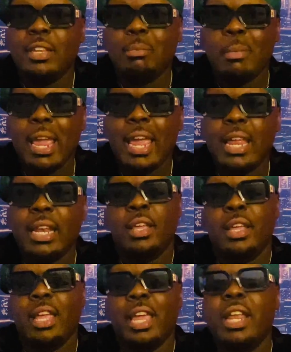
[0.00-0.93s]
man
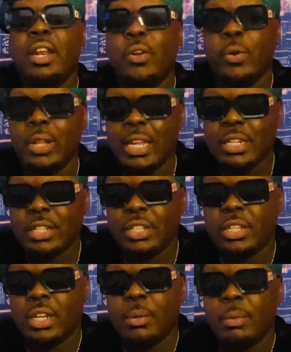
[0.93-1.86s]
in a
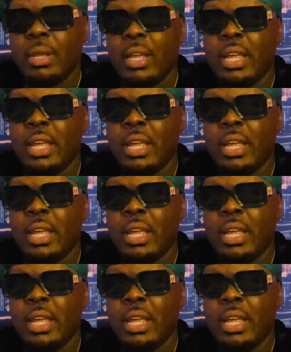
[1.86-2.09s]
relationship.